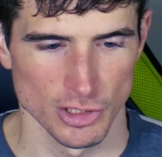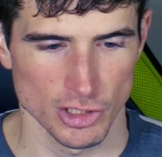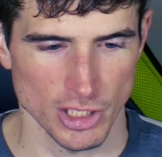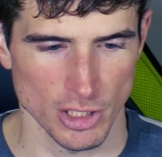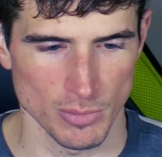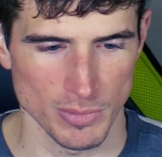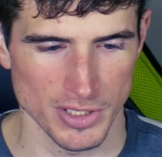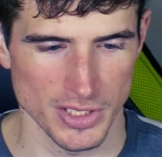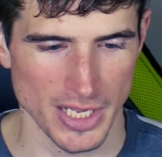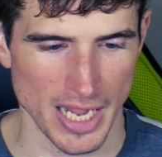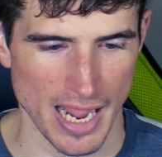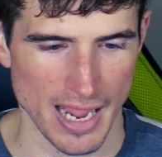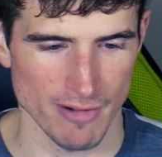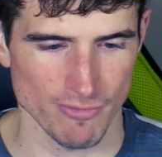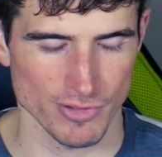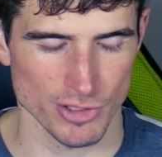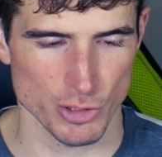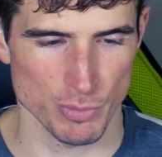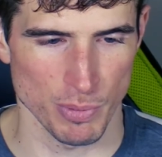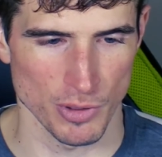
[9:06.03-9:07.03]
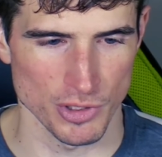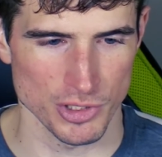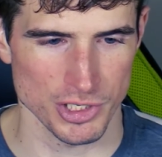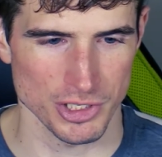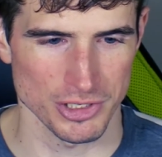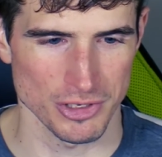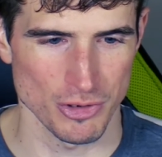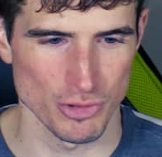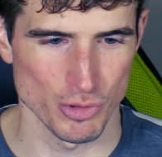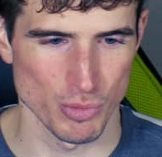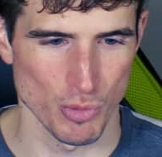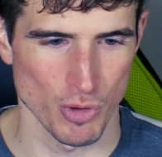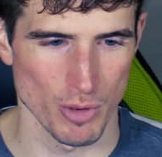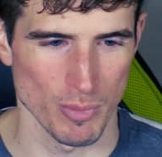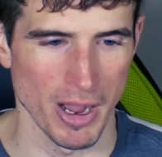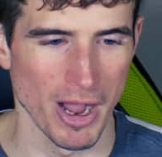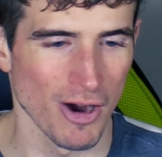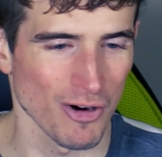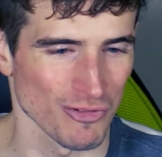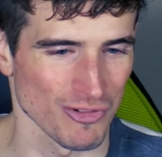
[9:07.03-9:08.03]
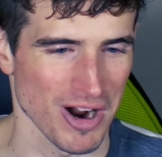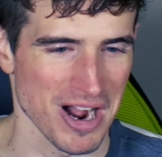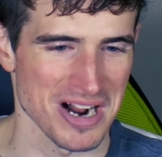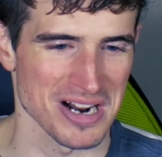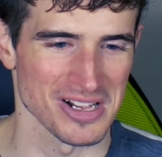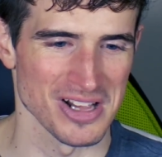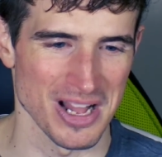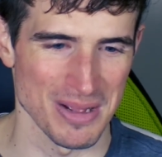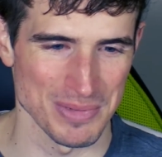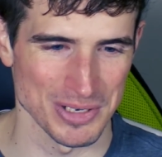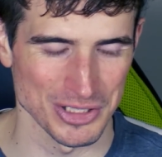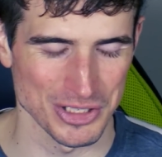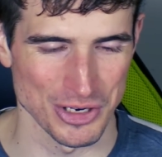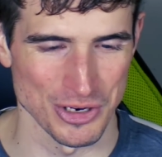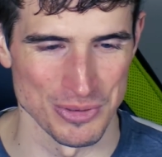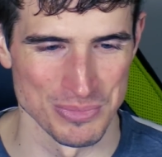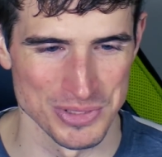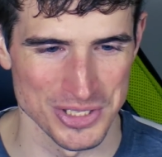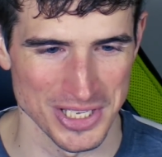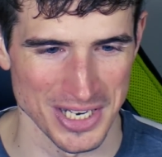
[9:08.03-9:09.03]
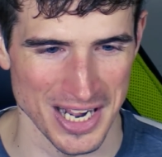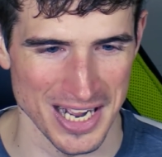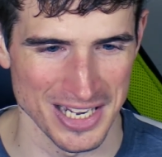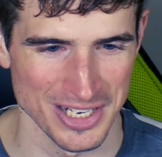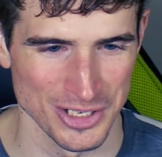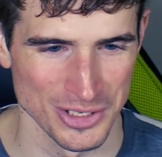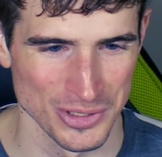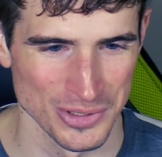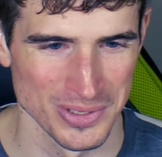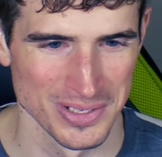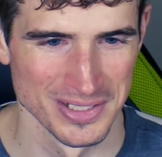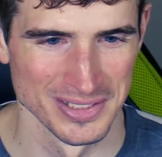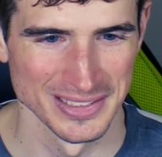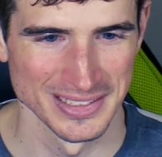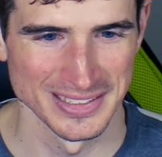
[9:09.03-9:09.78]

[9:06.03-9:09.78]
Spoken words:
You're telling me the average person knows more about rock climbing terms than I do?